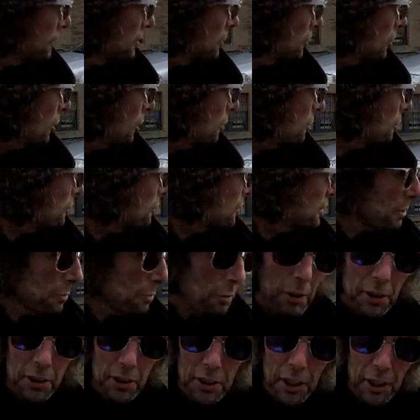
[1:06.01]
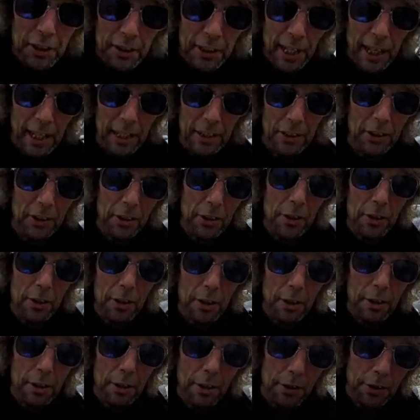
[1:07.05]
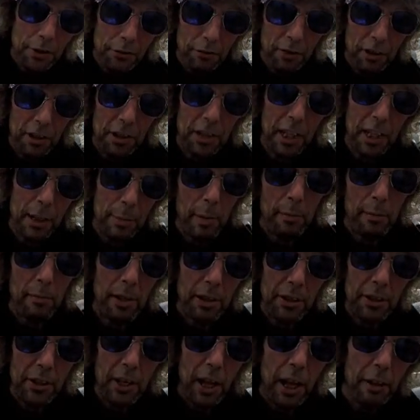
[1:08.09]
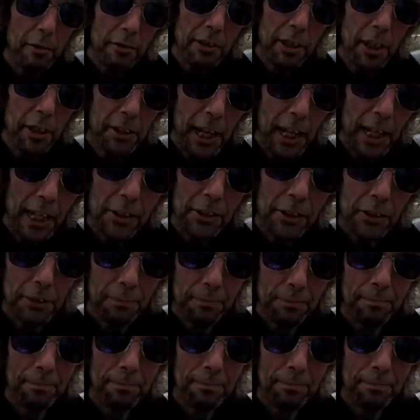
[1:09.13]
So this one, Dundas Street, commemorates Henry Dundas.